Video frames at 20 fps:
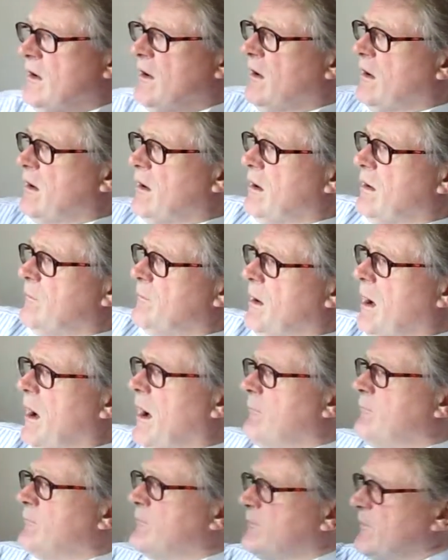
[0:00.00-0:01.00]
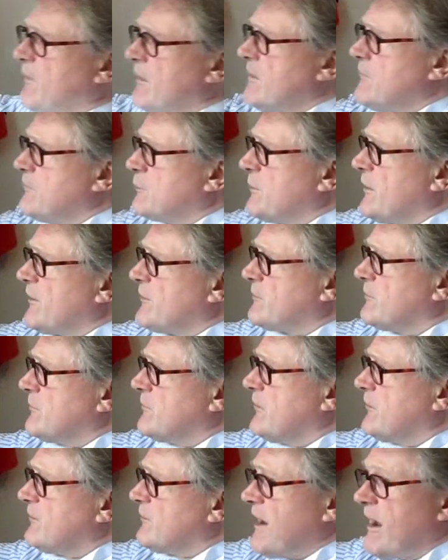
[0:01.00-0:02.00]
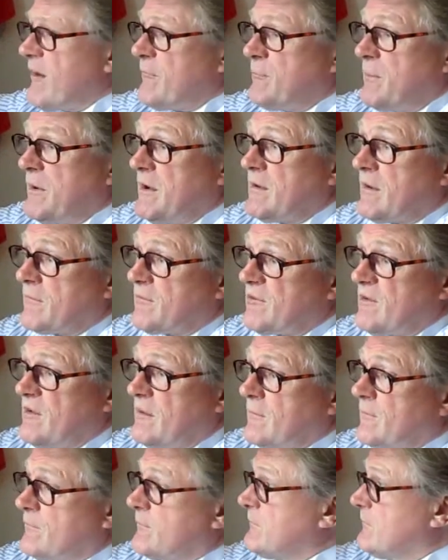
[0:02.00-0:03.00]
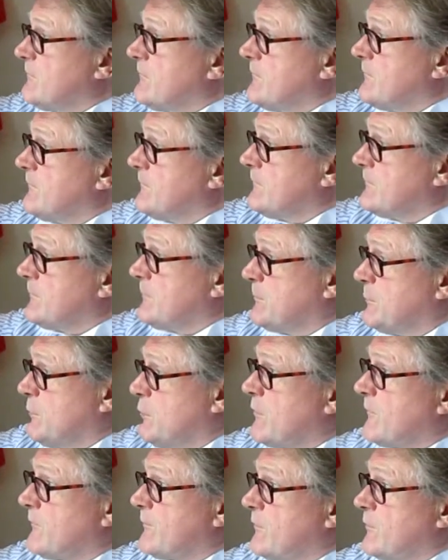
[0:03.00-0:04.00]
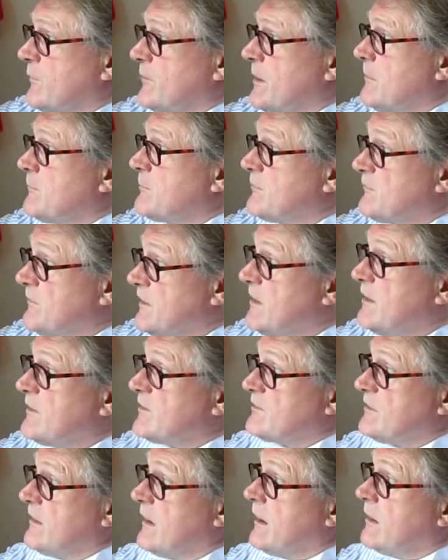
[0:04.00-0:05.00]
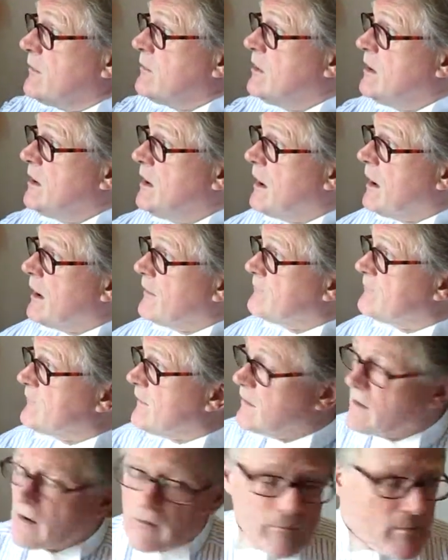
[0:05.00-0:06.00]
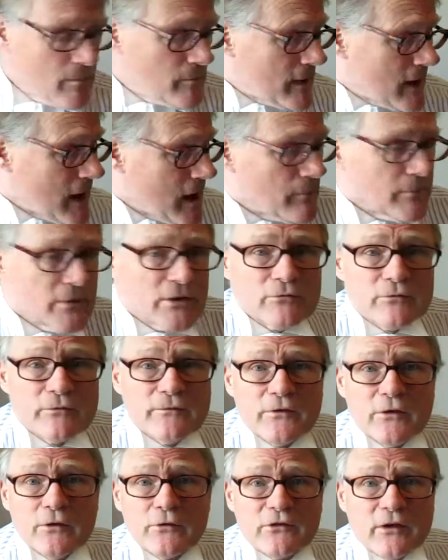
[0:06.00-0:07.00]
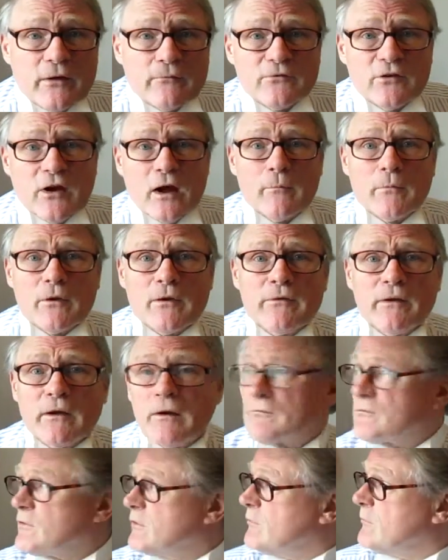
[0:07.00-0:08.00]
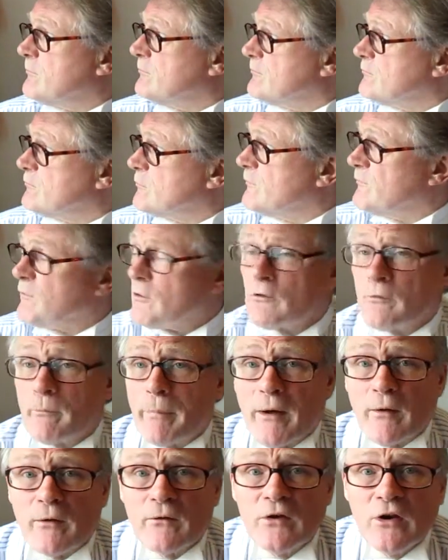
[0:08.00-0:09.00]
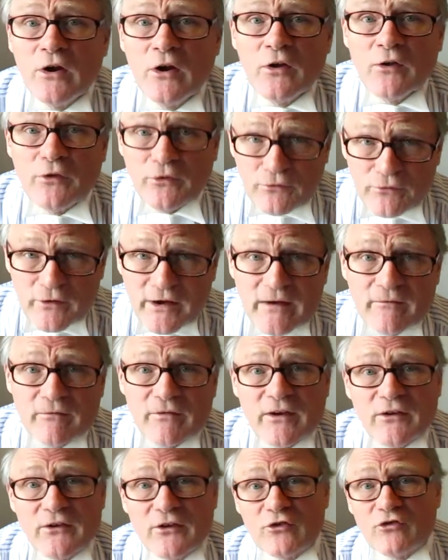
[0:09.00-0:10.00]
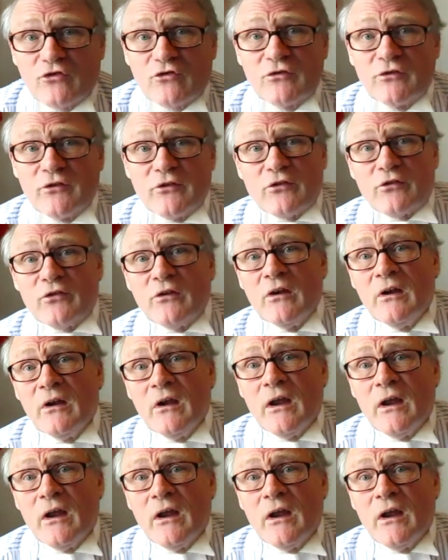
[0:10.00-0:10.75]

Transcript: I was very impressed with this, have been, I've seen it, the book for a number of years now. I can't remember how many reviews I've done, but I think I've reviewed about 3 of the editions.